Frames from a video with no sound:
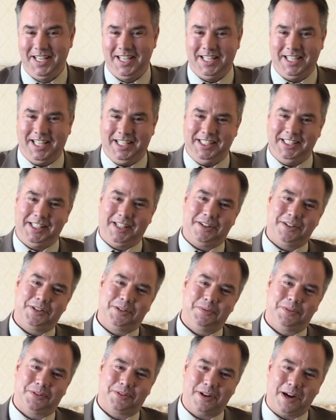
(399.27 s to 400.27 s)
Kelly Letter
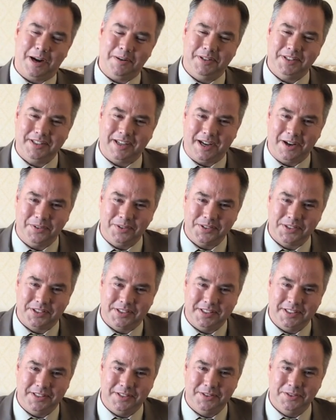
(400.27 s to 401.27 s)
subscribers, I will
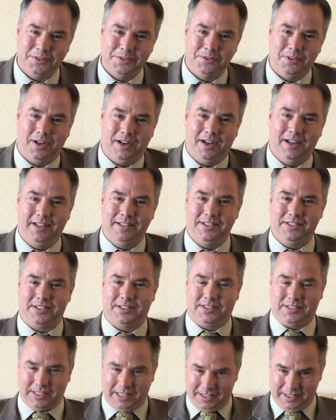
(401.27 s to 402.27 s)
see you on
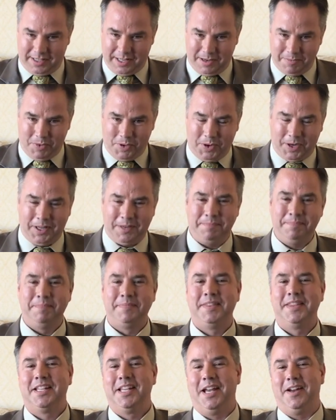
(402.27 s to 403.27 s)
Sunday morning.
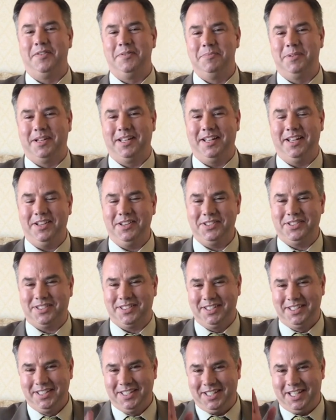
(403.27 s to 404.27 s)
Everybody
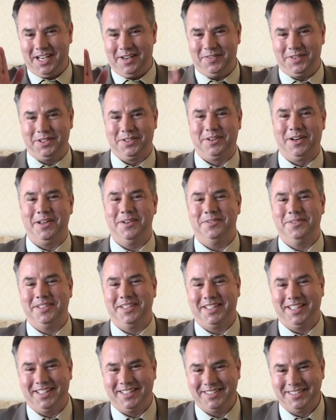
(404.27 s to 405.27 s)
else, have a great
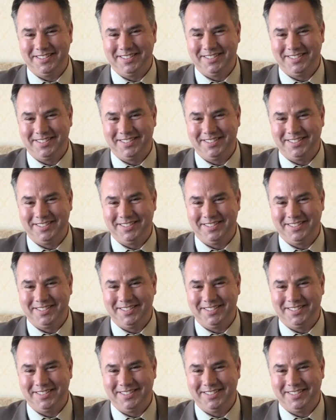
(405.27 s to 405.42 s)
weekend.